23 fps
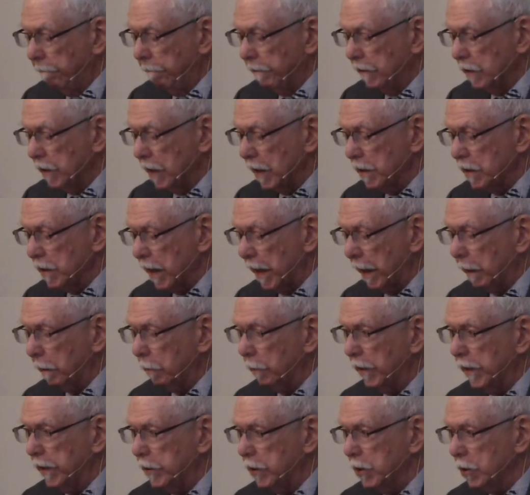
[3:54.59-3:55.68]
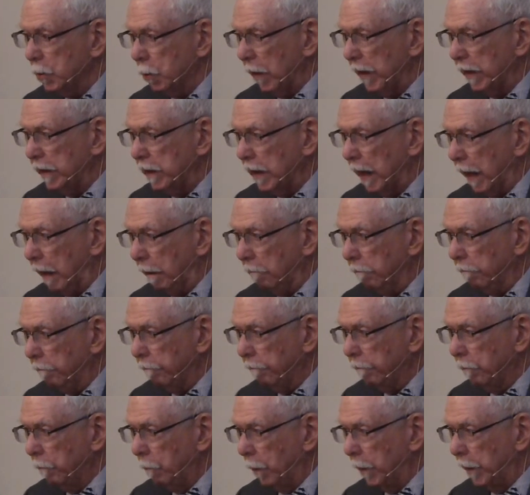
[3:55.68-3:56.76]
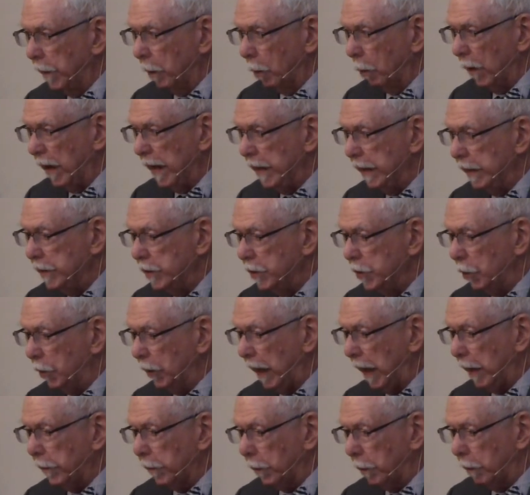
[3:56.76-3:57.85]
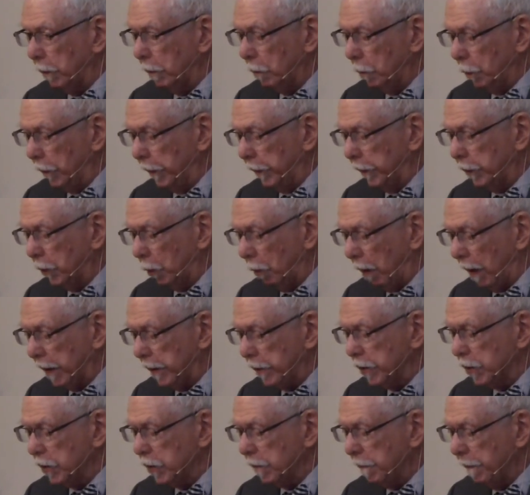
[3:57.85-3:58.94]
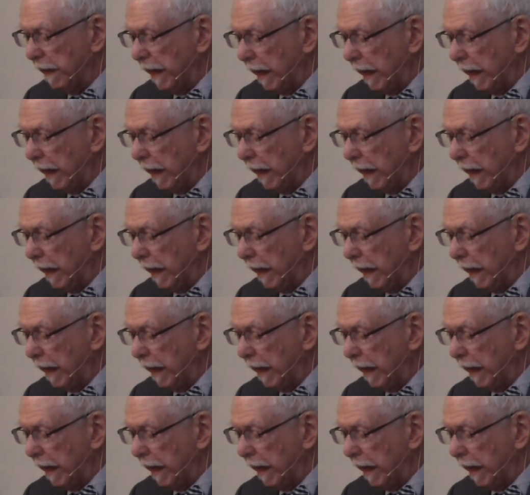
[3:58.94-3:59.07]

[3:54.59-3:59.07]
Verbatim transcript: says that. We just read that. We are raised together with Christ.